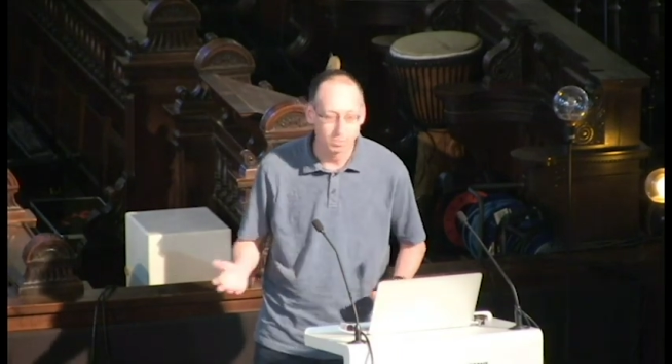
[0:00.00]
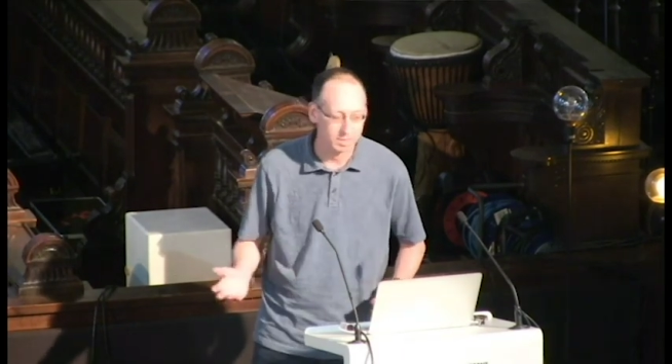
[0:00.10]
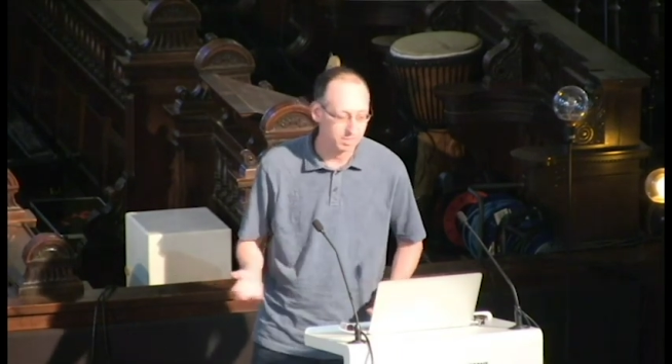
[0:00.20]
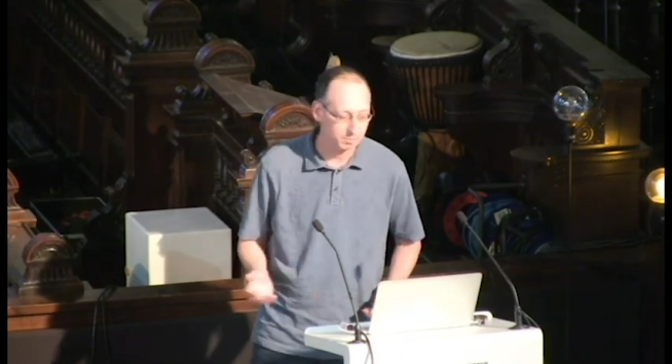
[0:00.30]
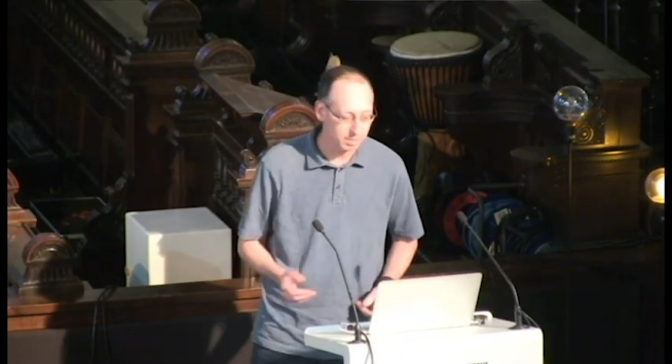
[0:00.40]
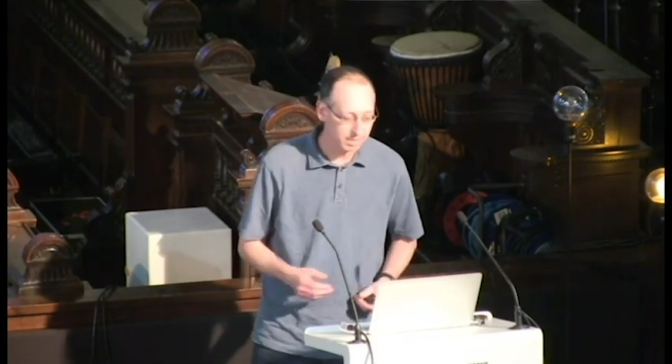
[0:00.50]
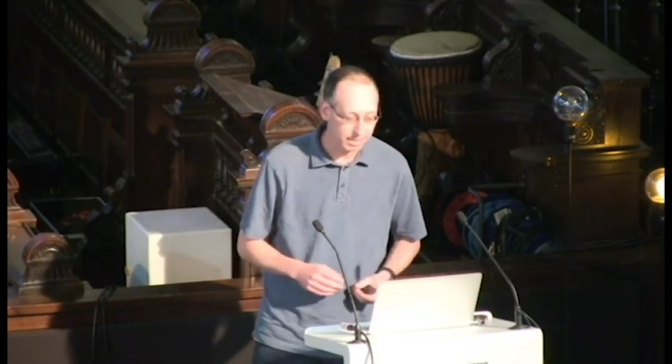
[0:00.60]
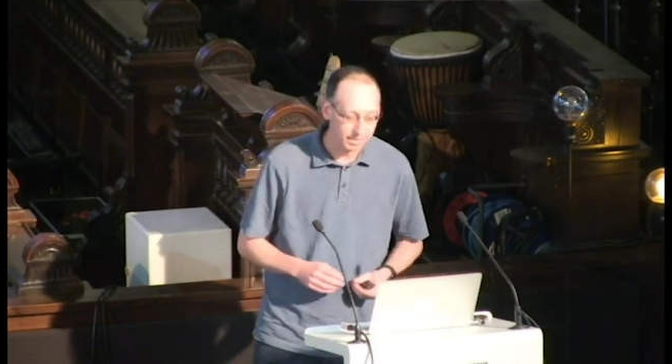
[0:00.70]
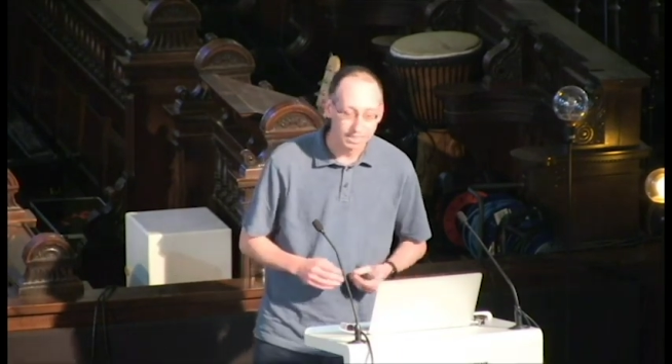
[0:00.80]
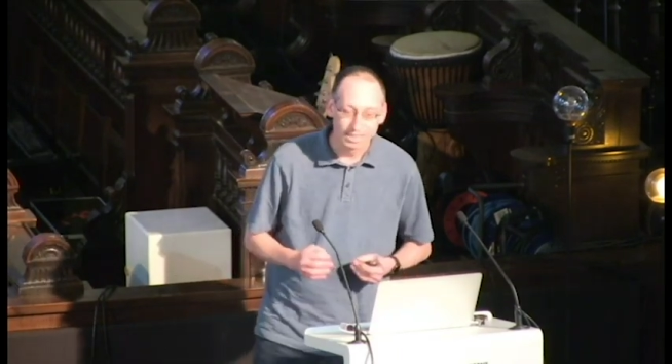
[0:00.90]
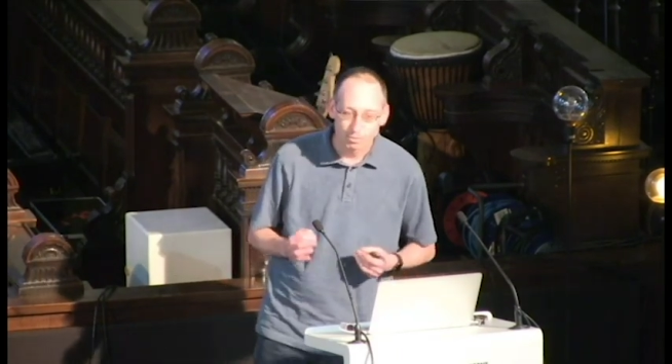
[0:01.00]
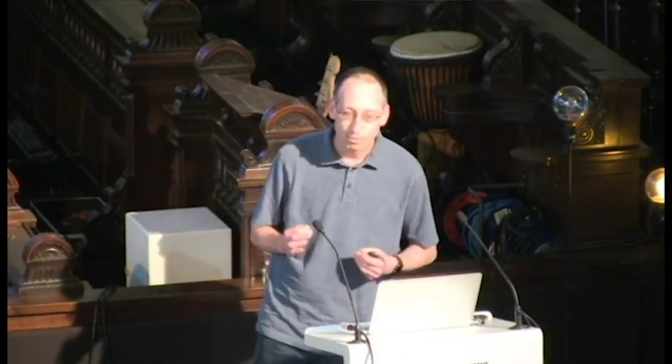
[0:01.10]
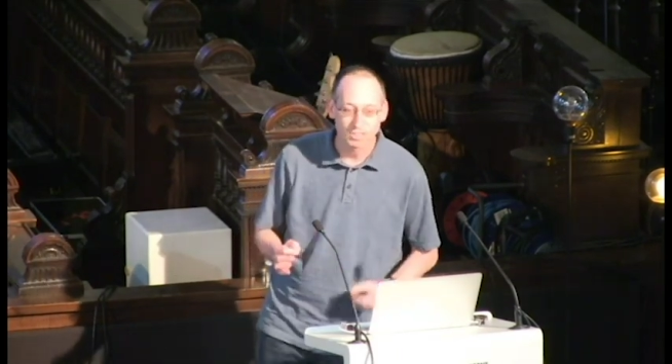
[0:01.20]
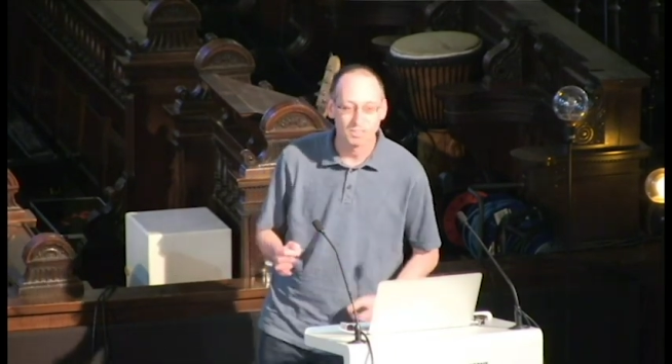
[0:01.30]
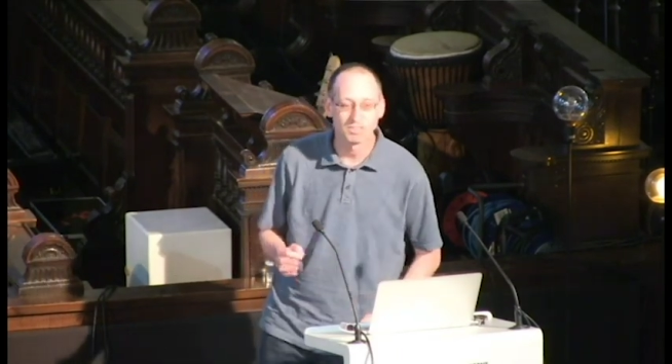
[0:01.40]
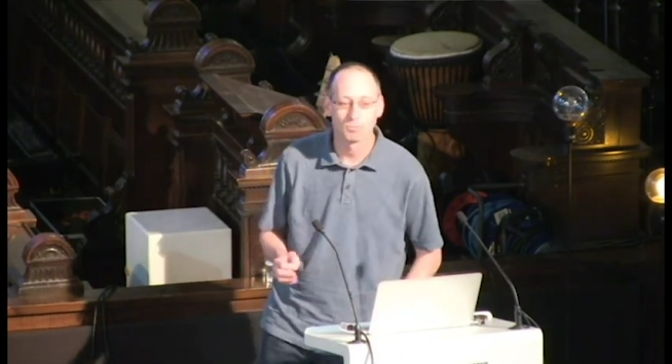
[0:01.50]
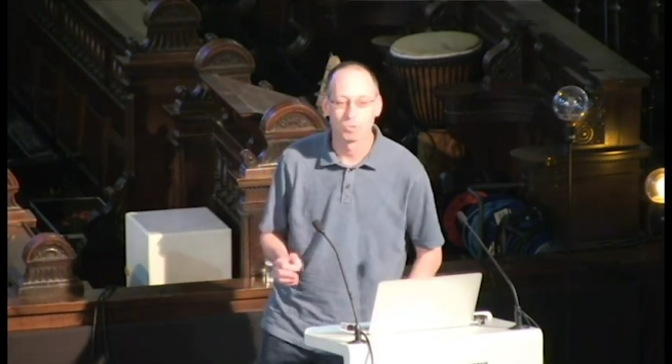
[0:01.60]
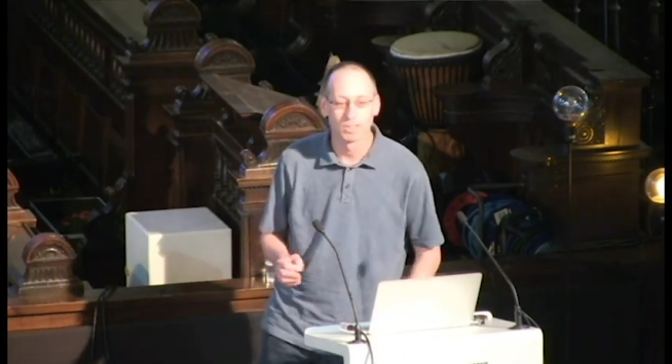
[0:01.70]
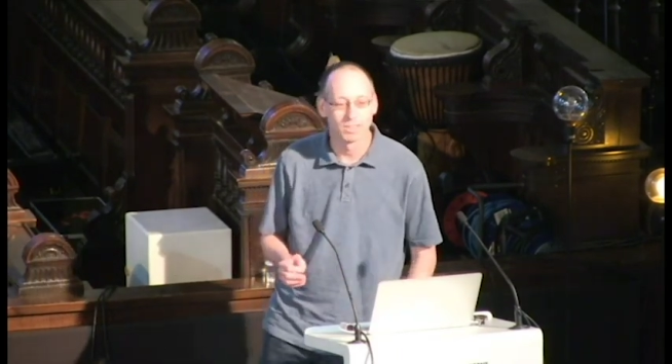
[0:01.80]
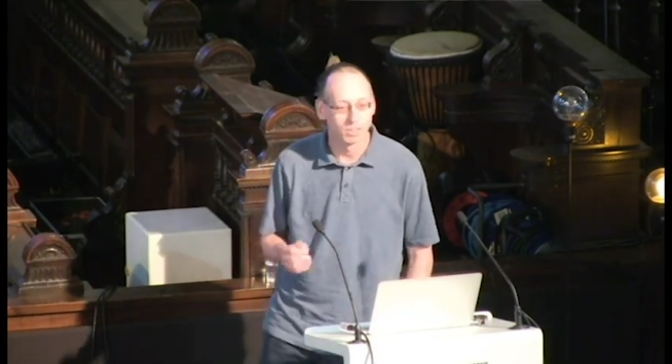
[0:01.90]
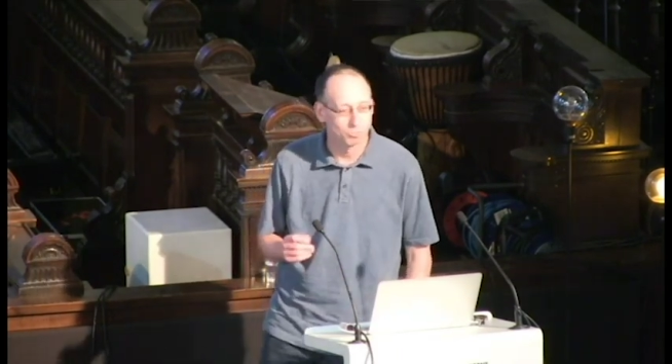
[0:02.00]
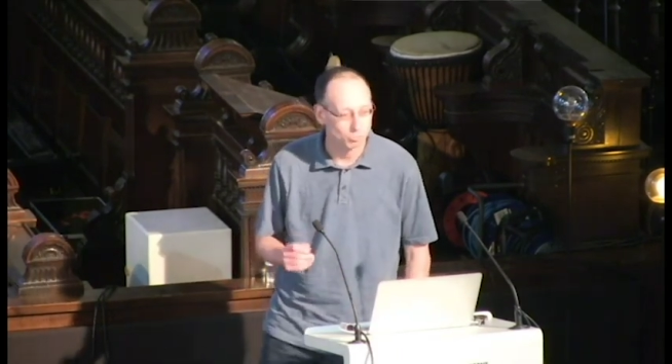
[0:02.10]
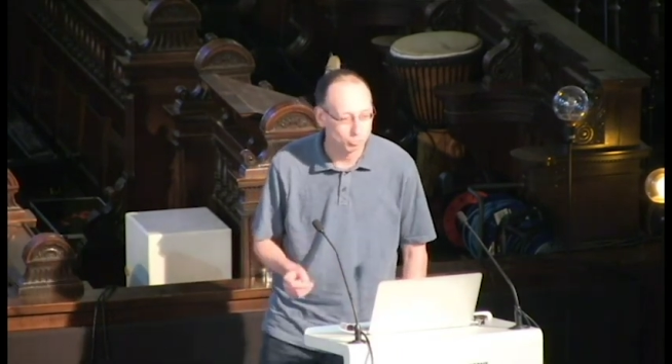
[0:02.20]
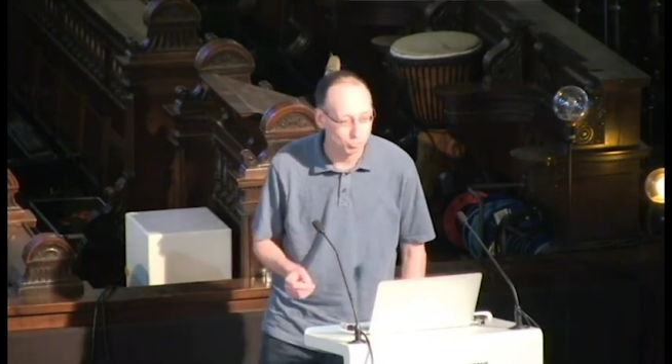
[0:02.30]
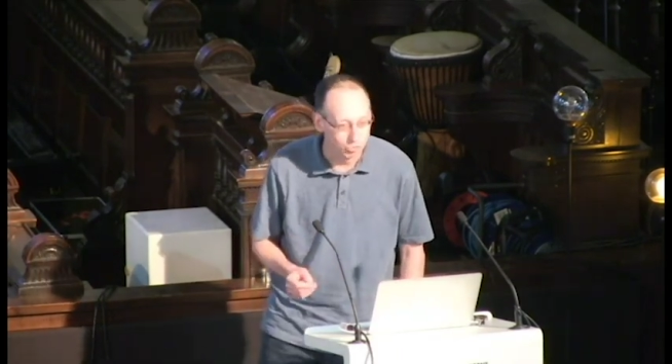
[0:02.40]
which is the one that I want to talk to you about today.